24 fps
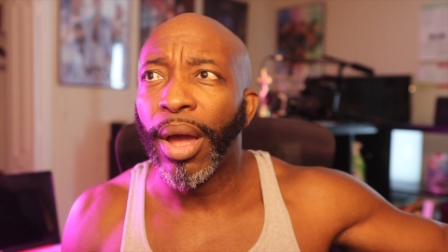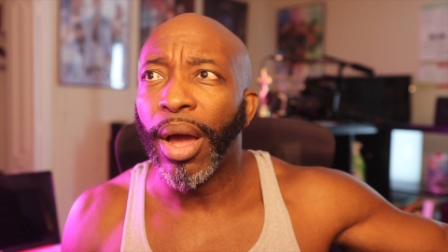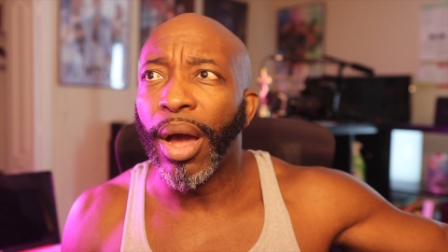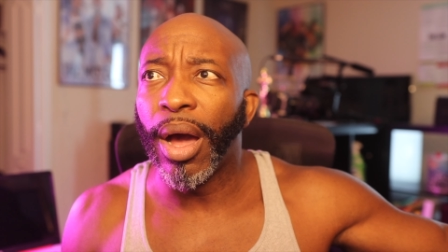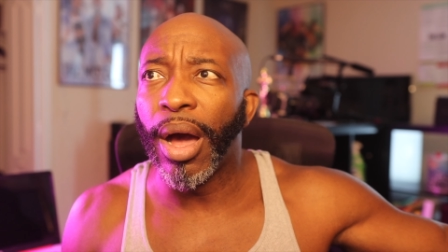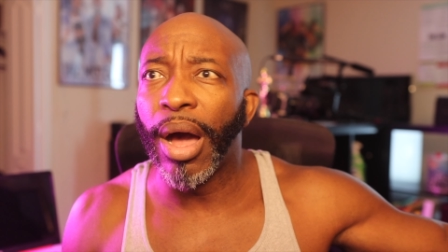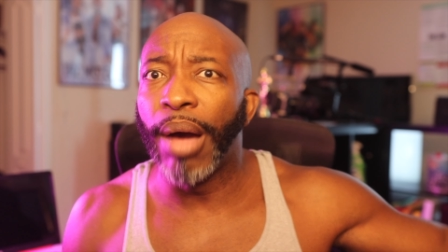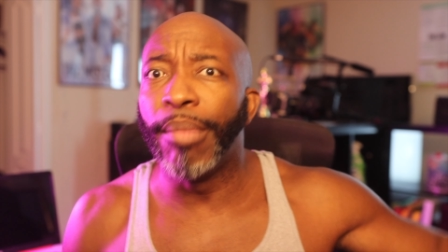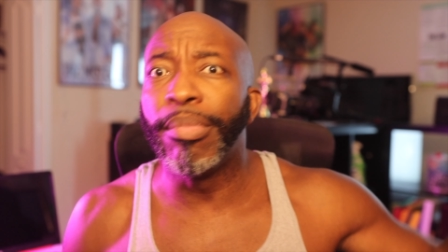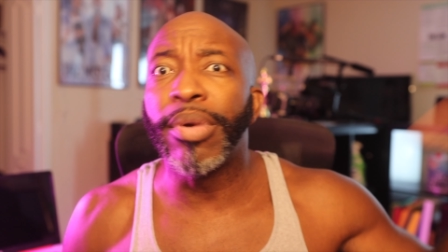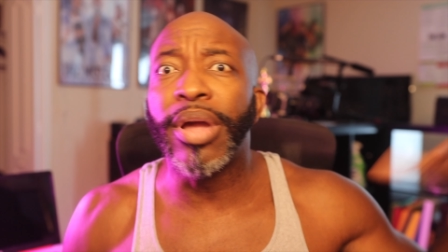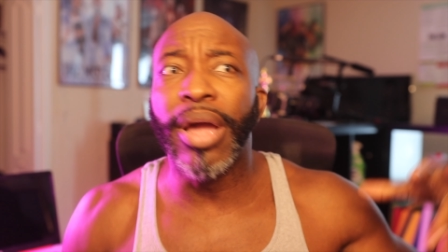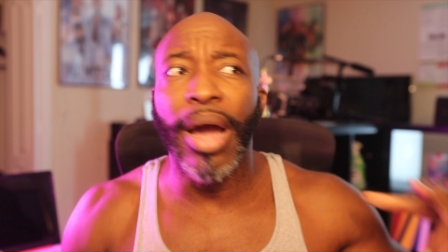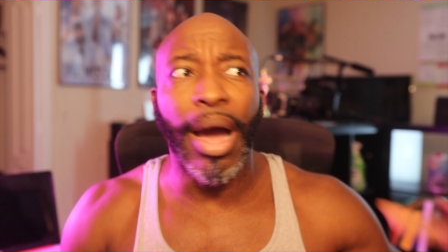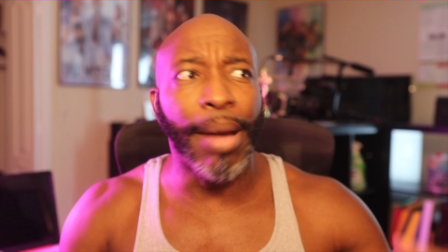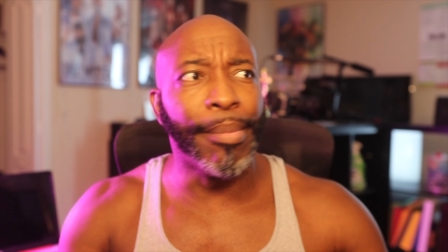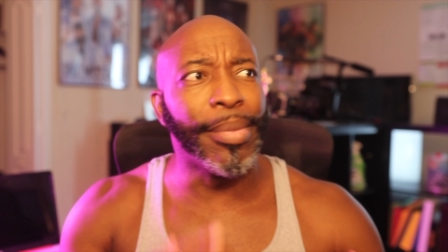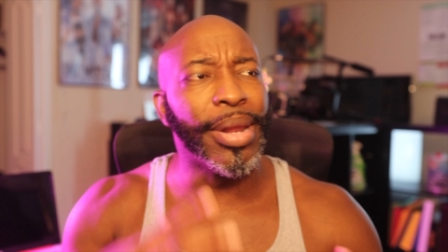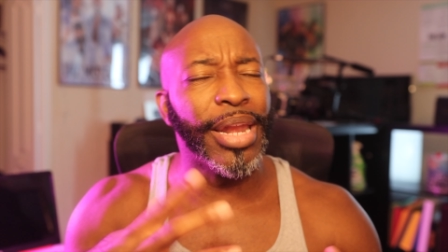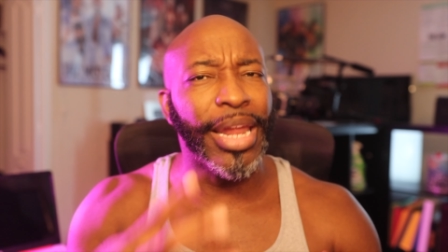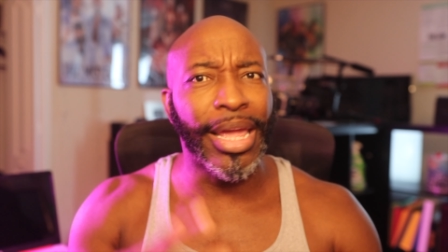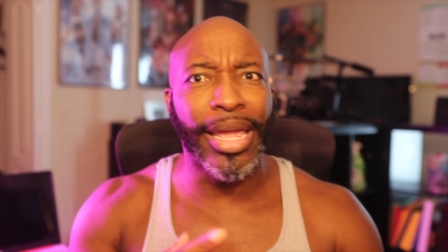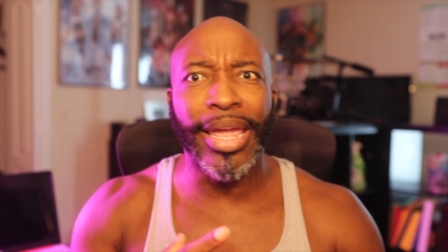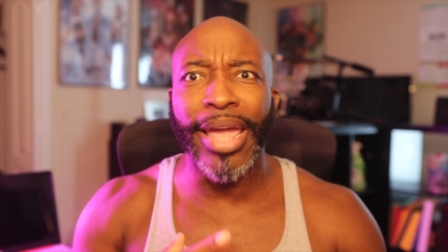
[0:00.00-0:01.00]

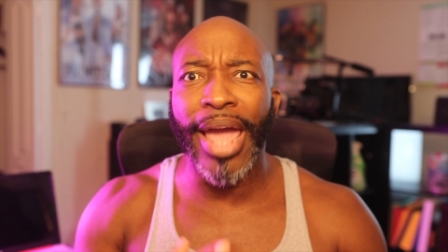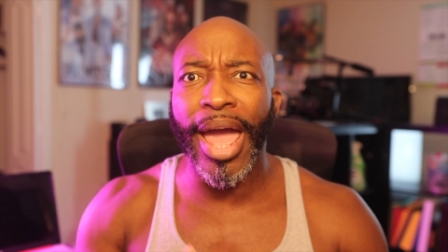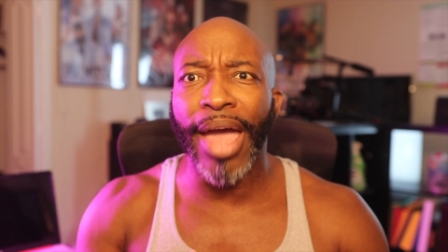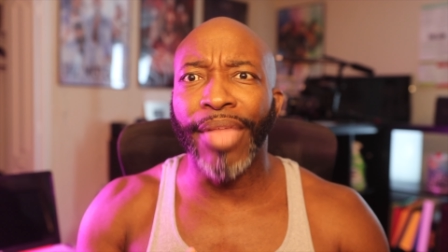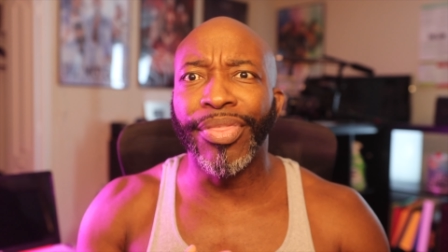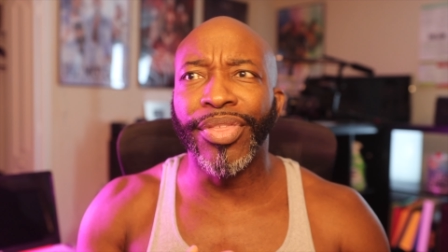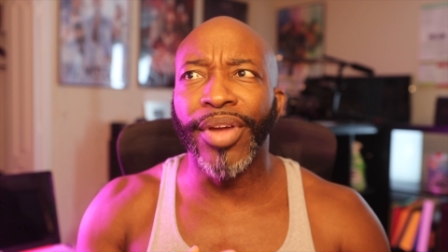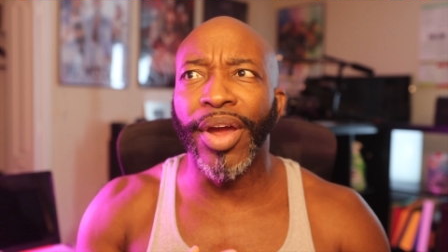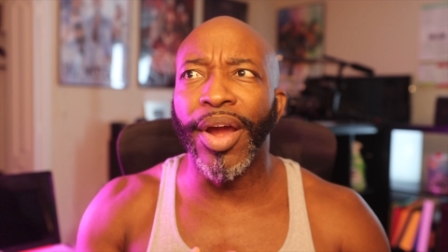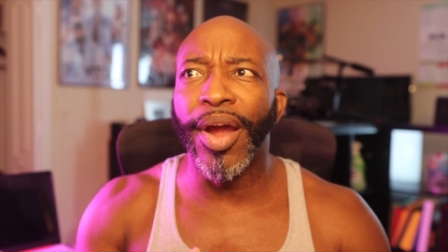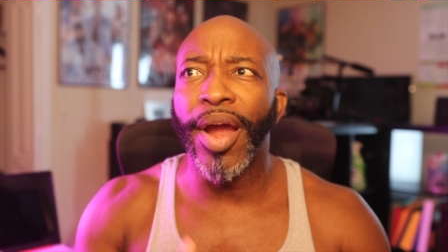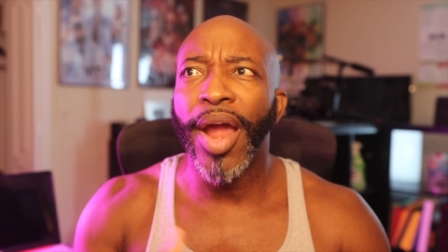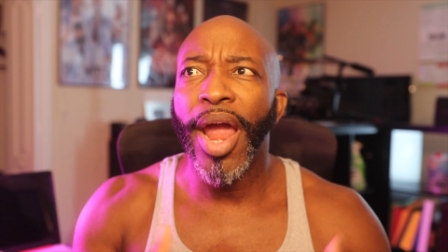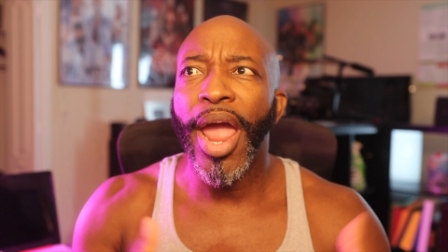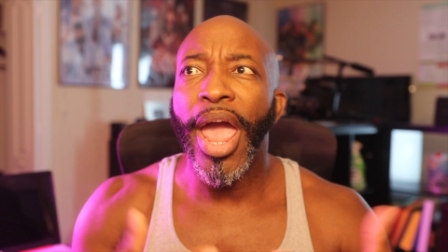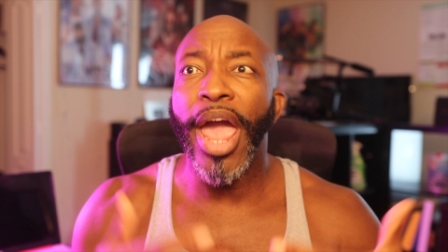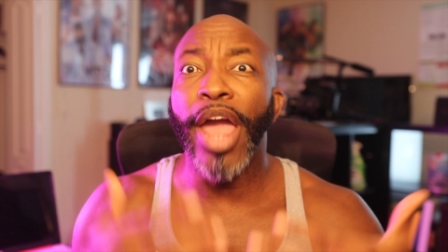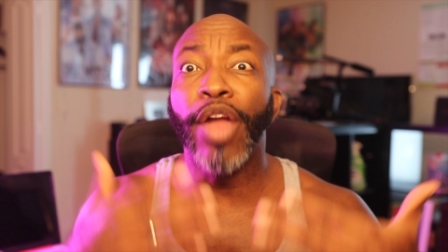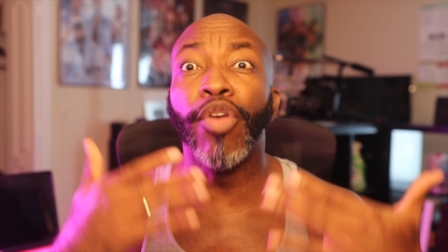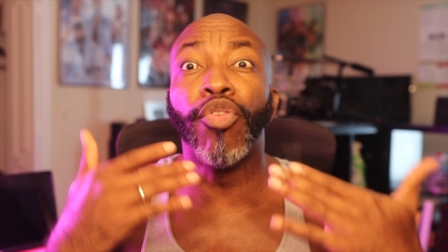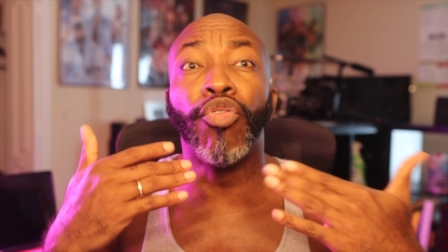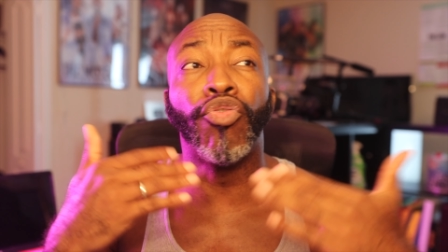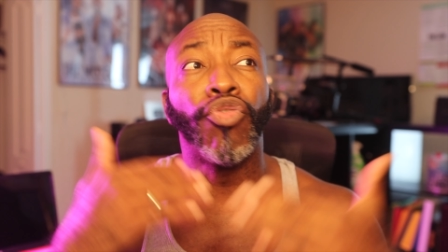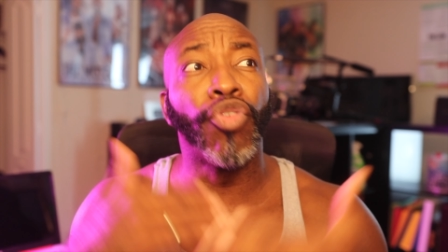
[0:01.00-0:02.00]
coming together
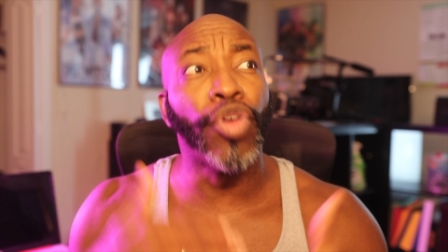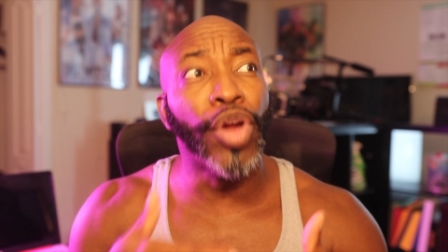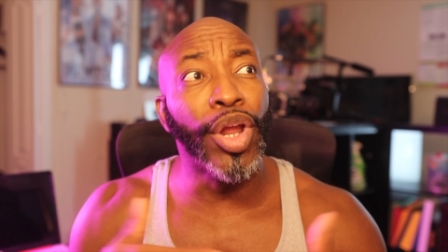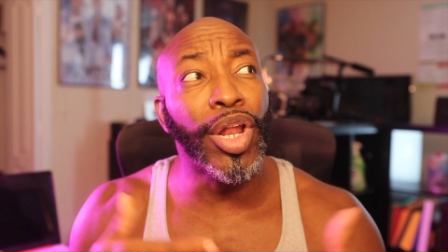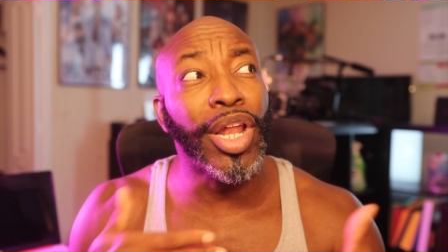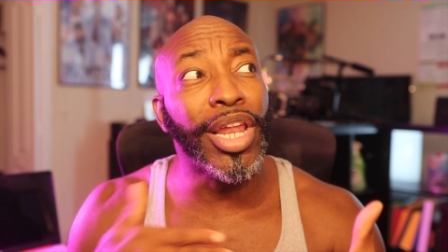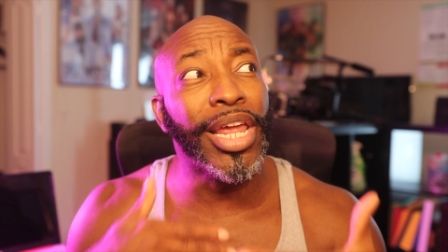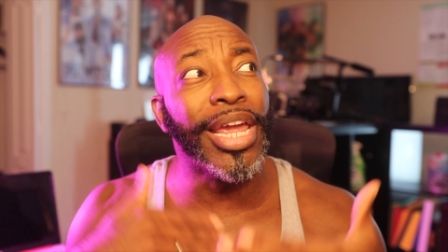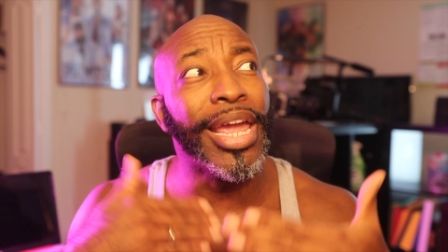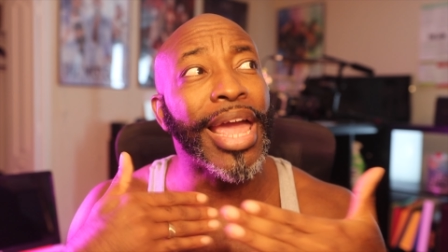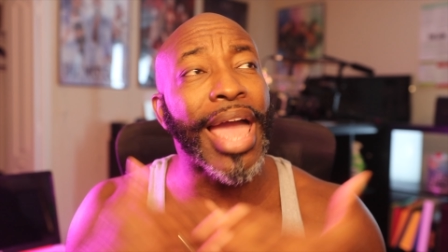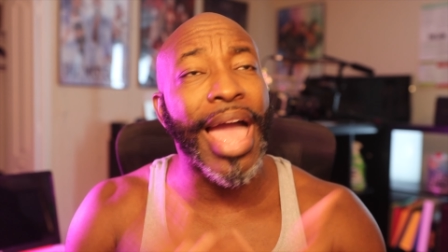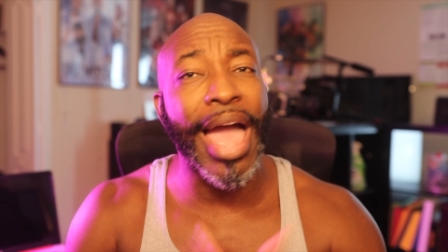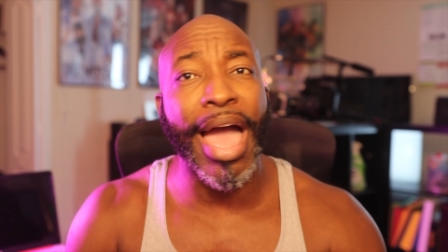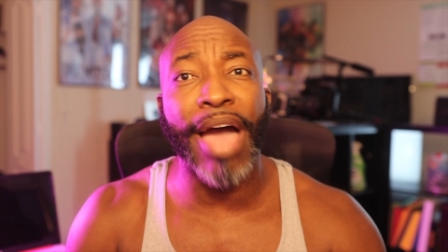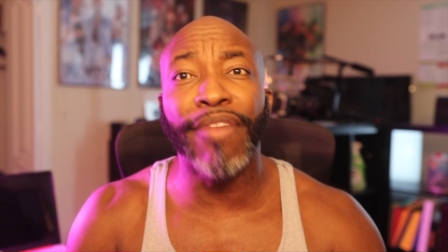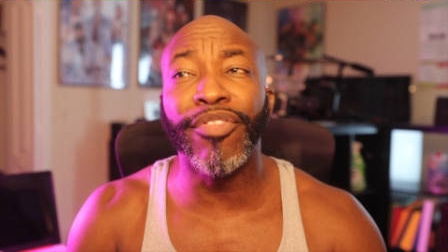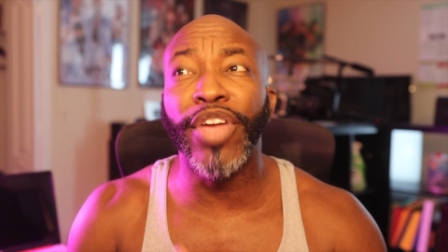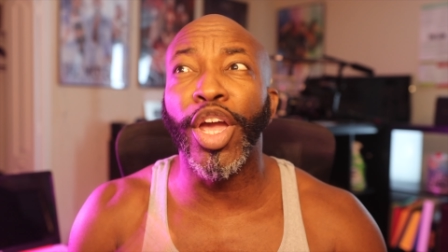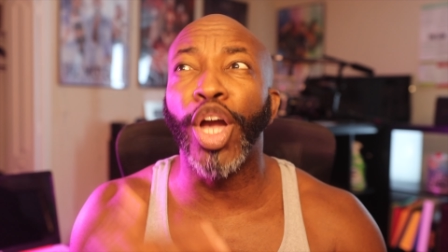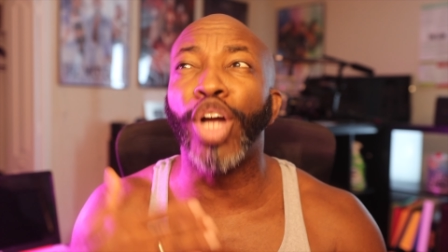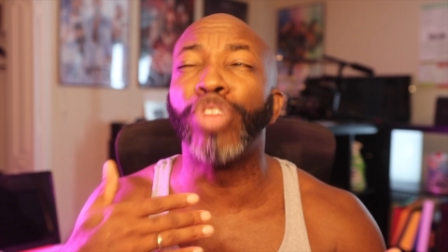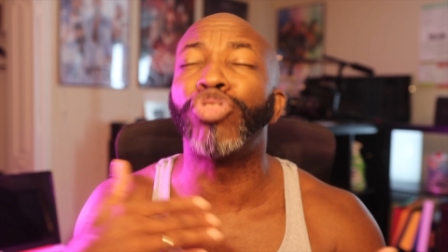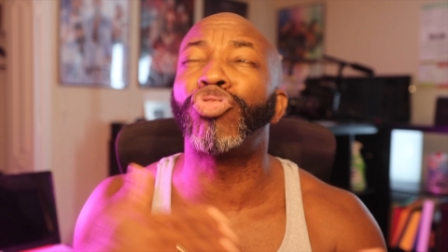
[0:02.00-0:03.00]
and really
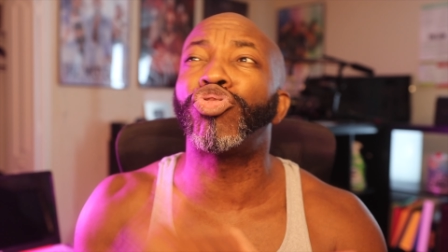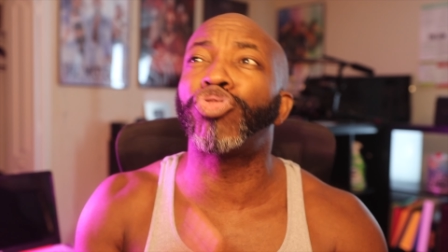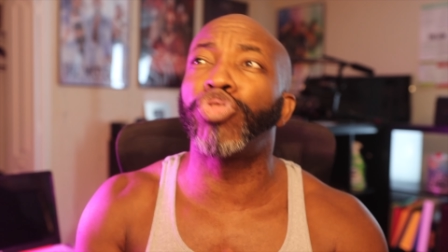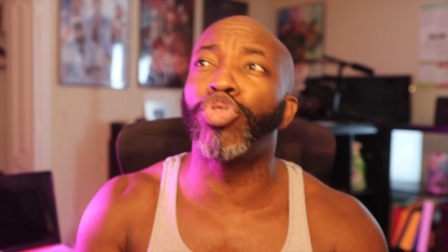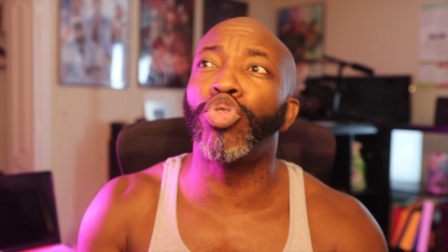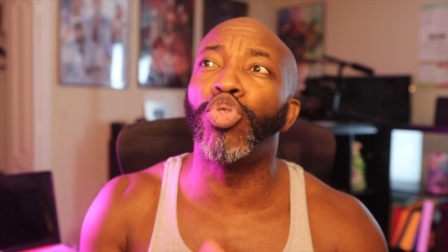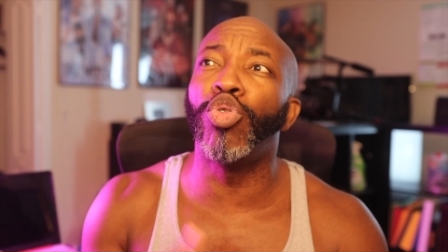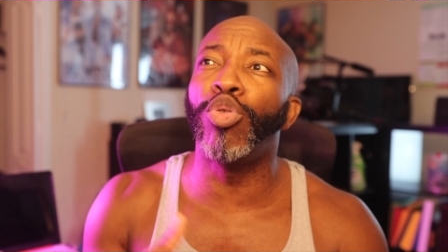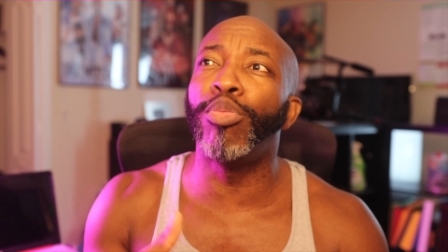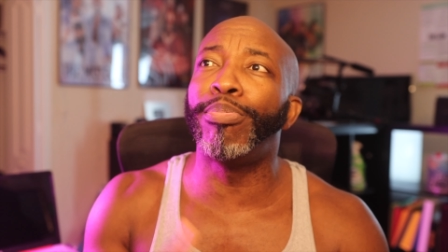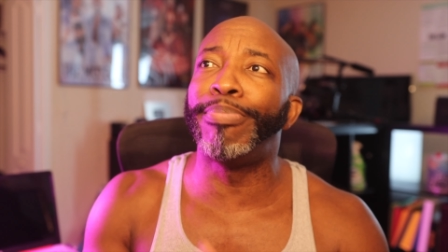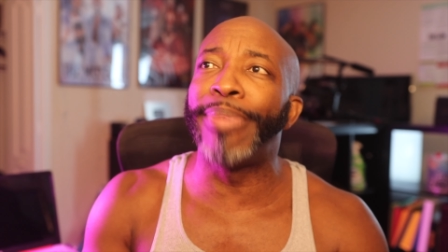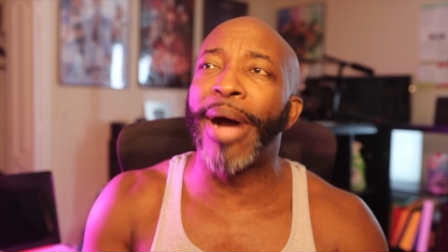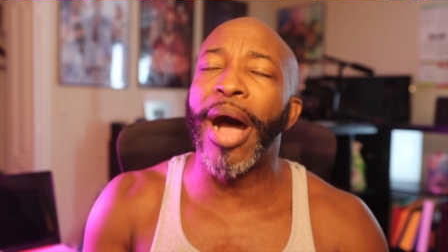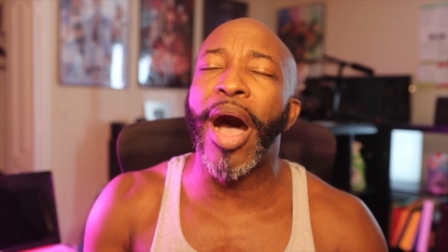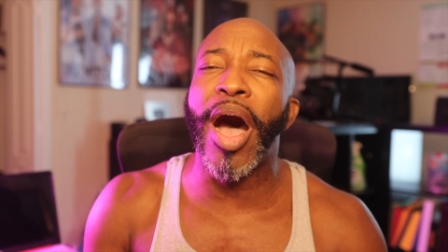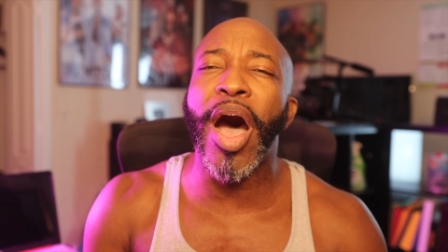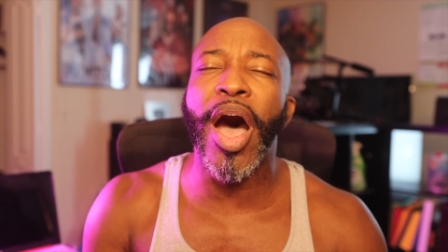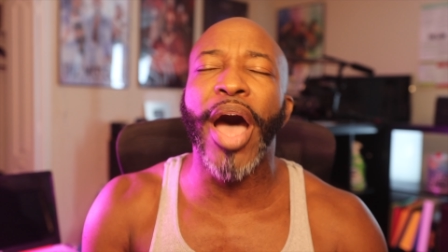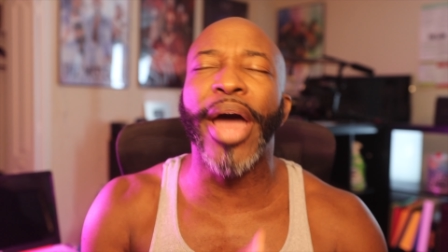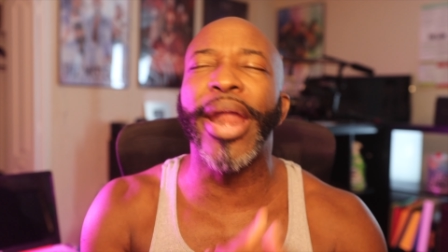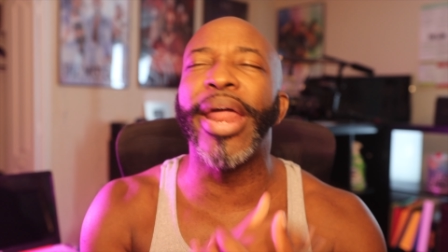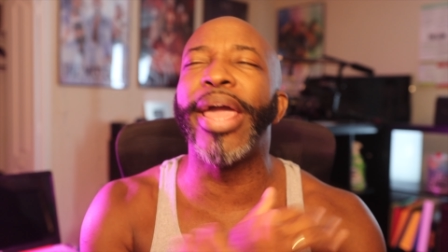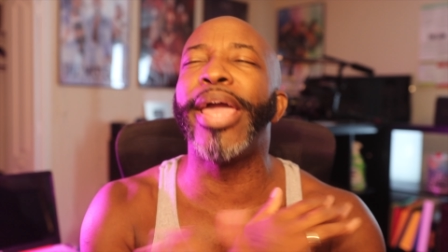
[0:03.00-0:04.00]
having a true
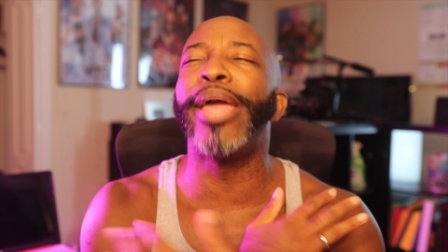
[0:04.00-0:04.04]
bond.